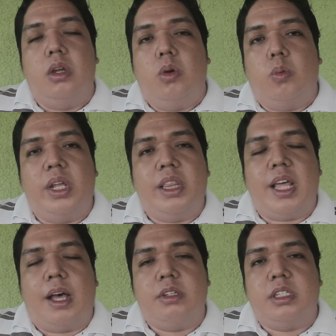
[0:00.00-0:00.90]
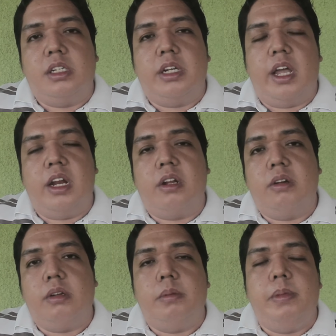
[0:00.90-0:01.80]

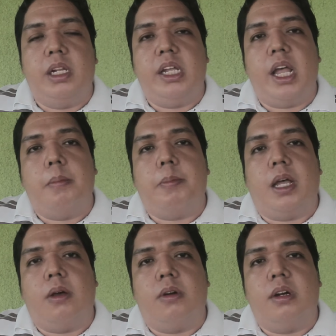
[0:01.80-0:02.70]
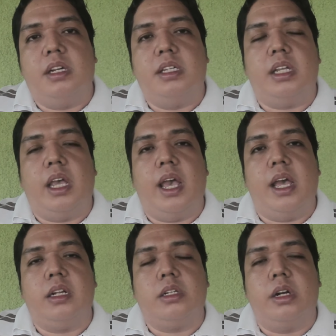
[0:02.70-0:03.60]
1900 milliamp hours,
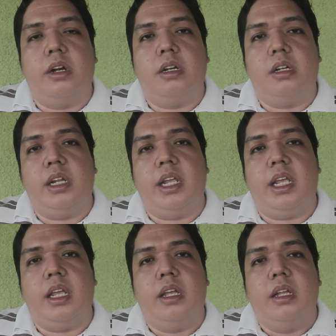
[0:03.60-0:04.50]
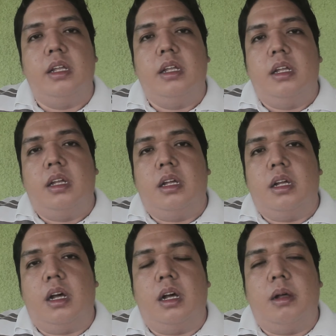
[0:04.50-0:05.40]
and currently
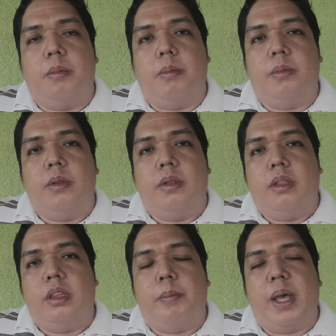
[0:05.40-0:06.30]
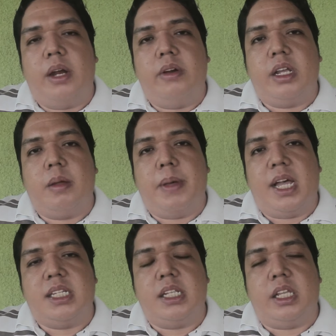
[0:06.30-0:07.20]
the battery
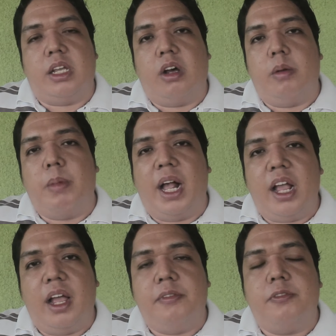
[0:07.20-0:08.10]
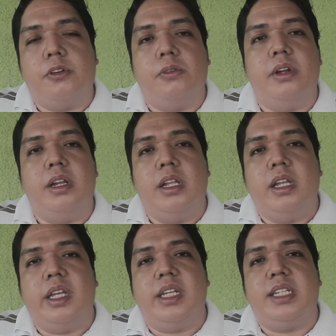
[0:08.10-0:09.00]
capacity on my iPhone
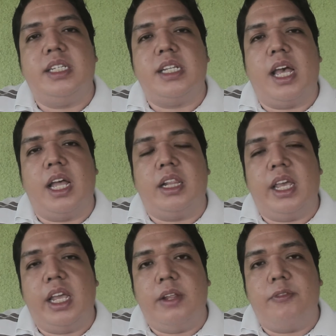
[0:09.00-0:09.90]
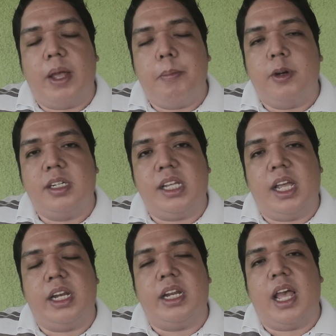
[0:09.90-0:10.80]
is at
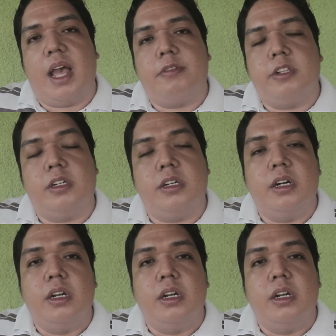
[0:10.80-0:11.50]
85% after